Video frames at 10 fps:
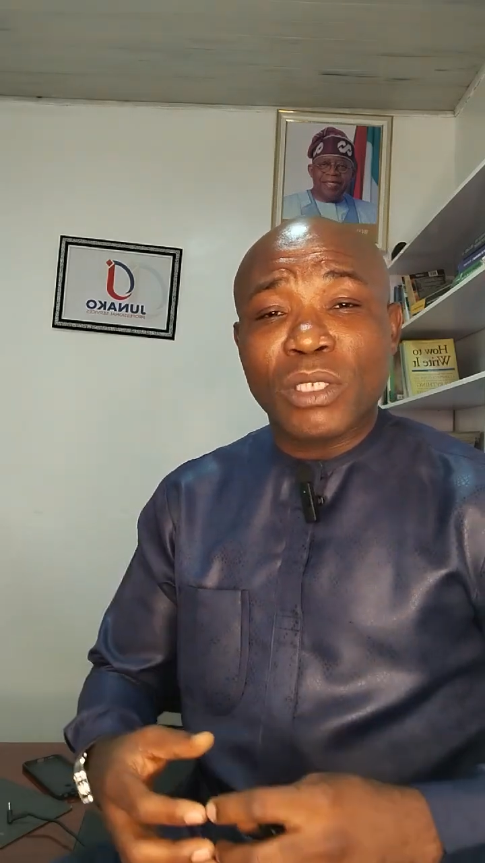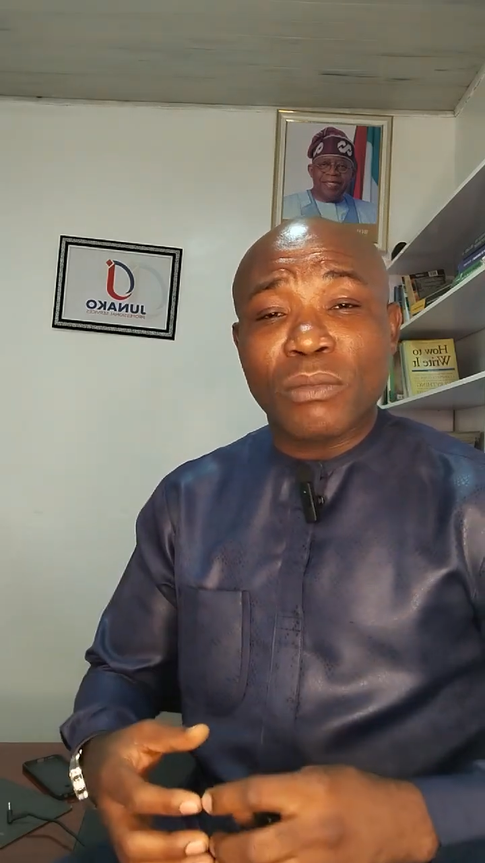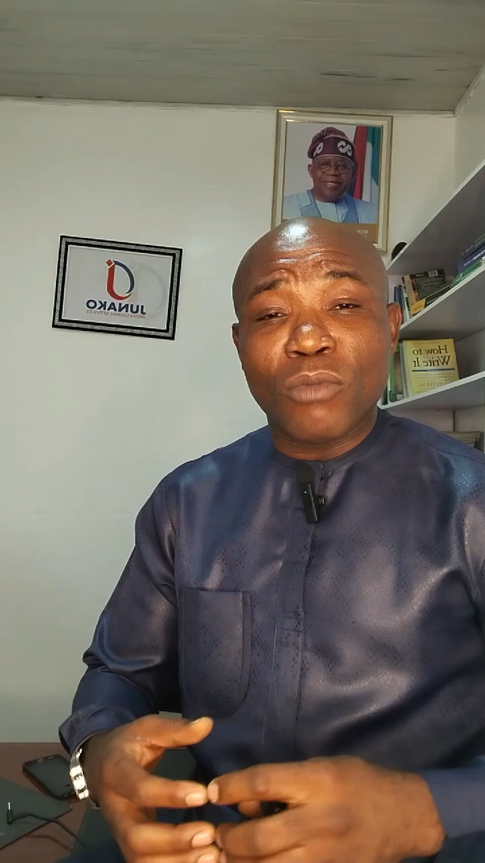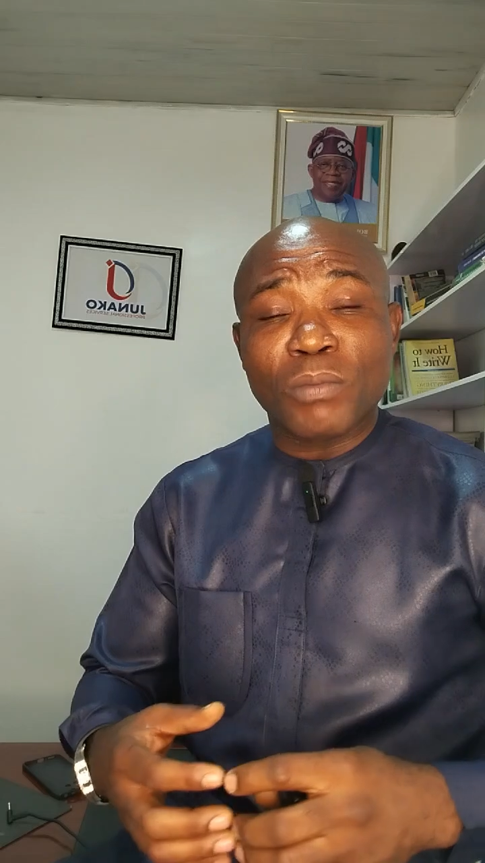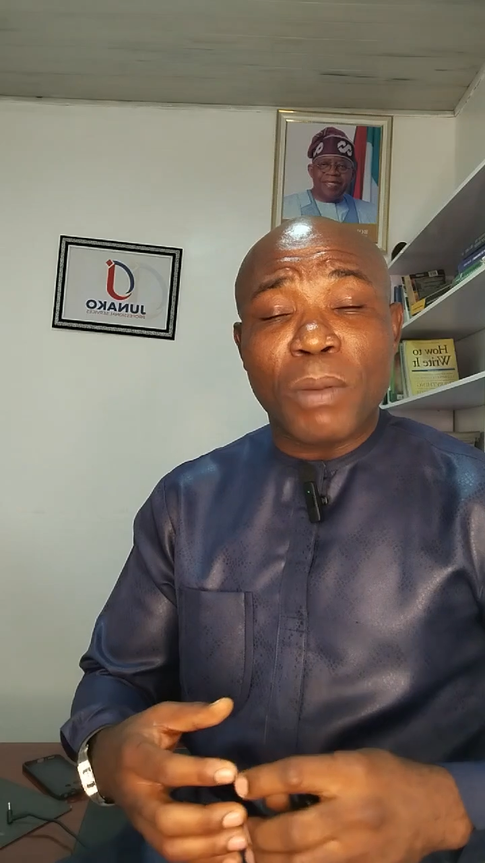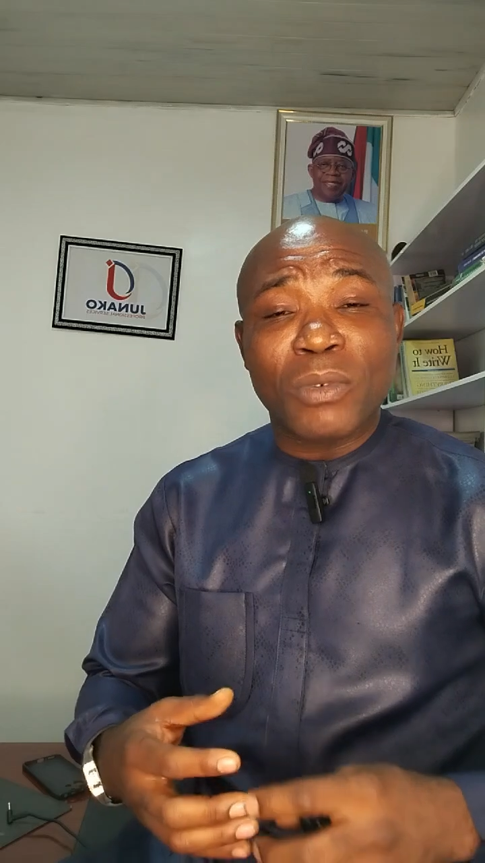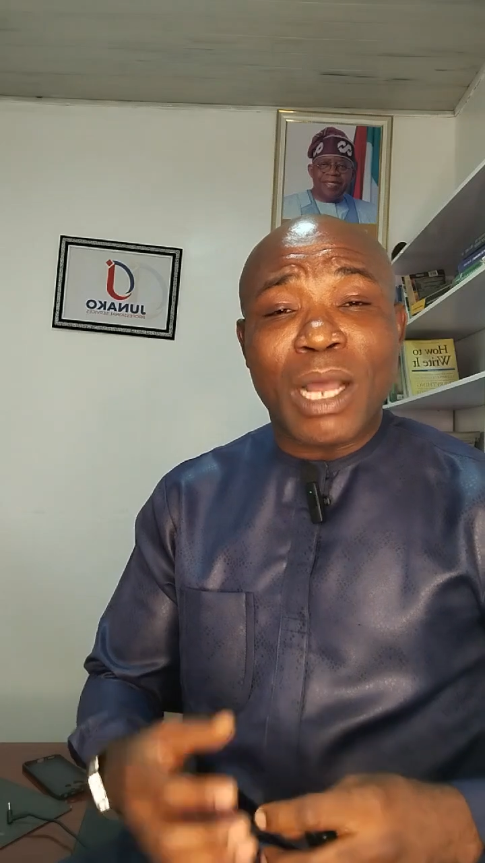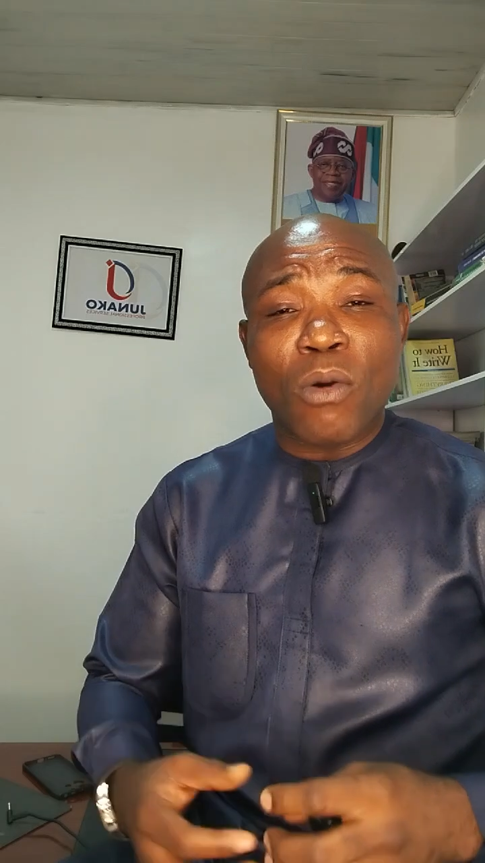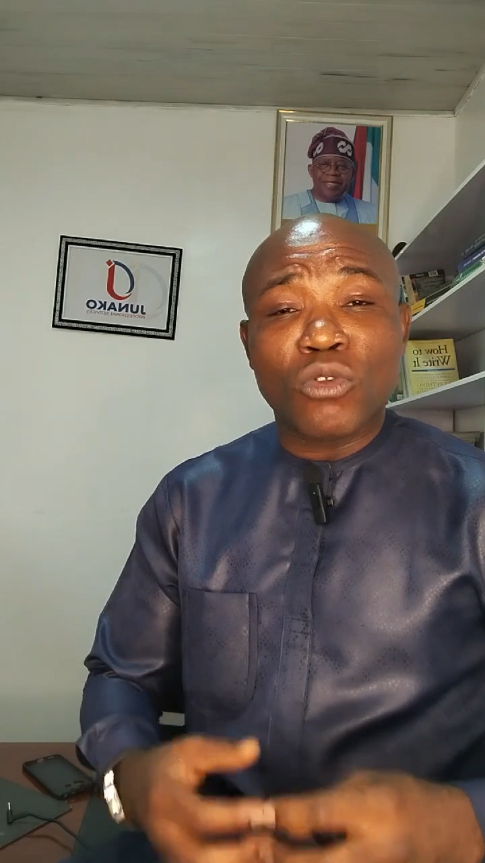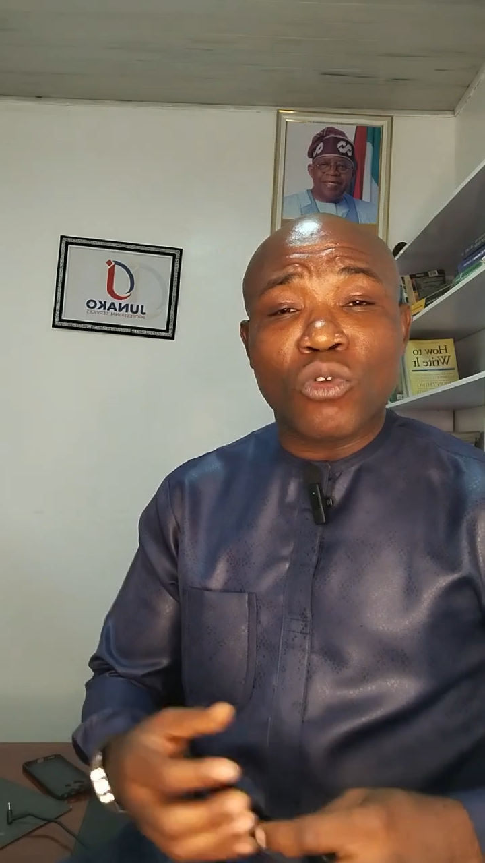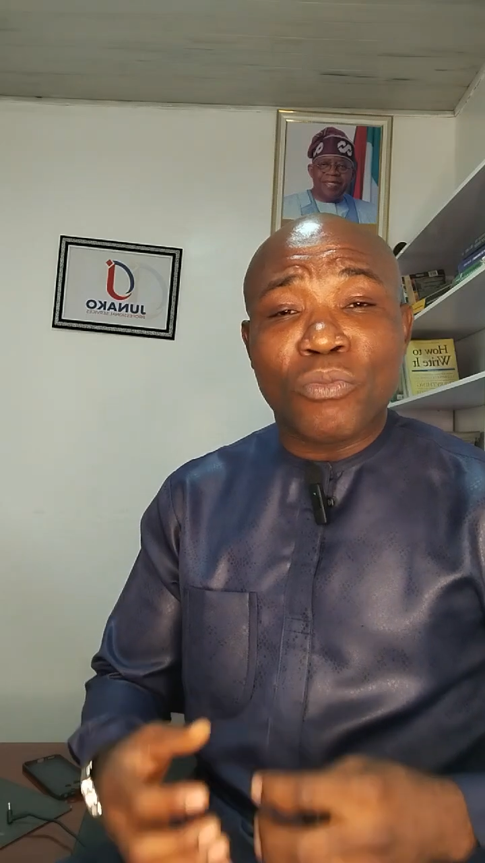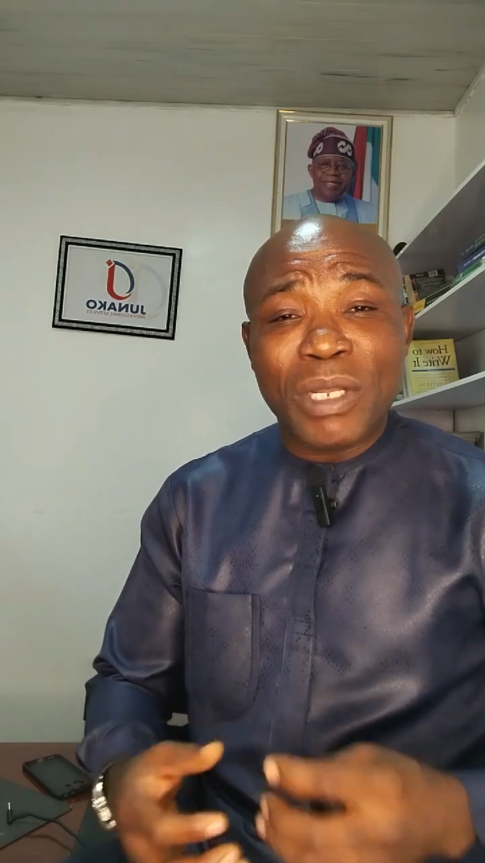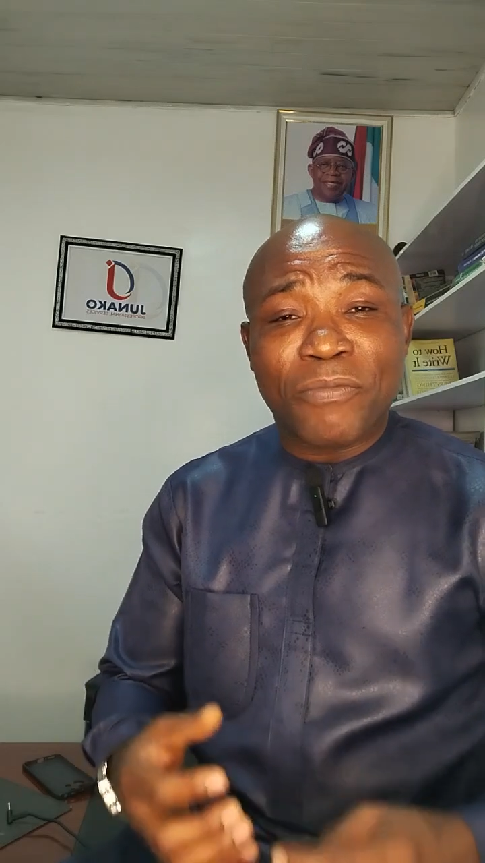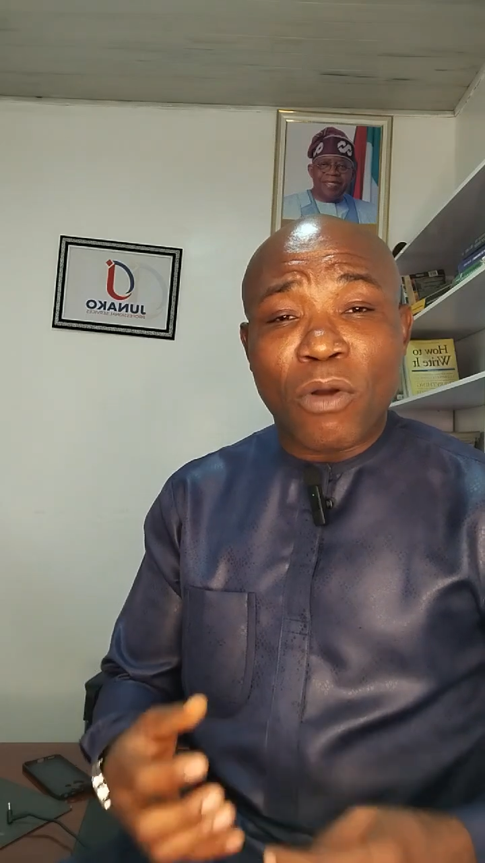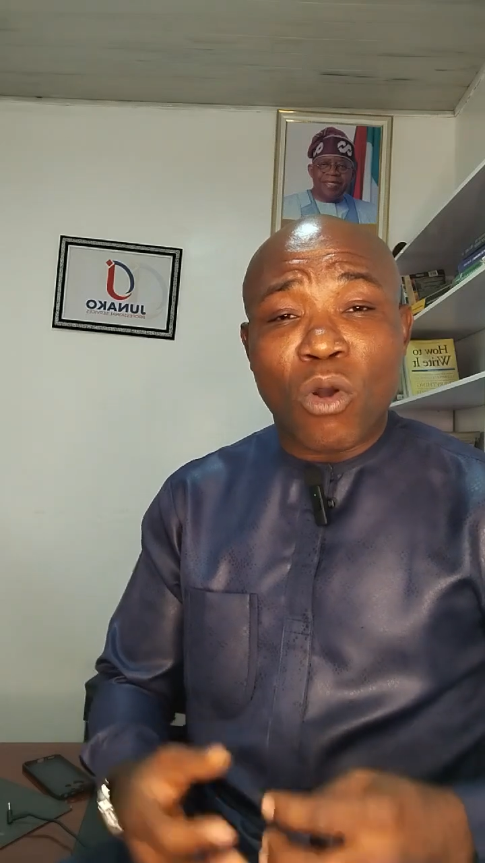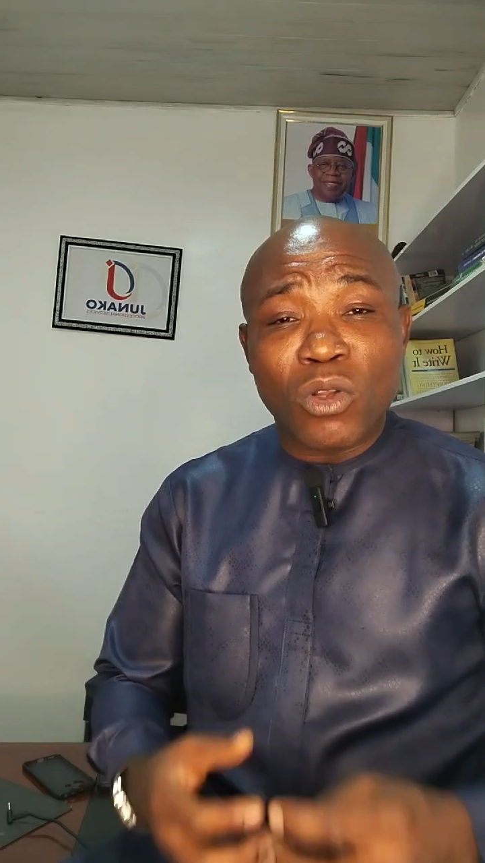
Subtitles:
the major requirement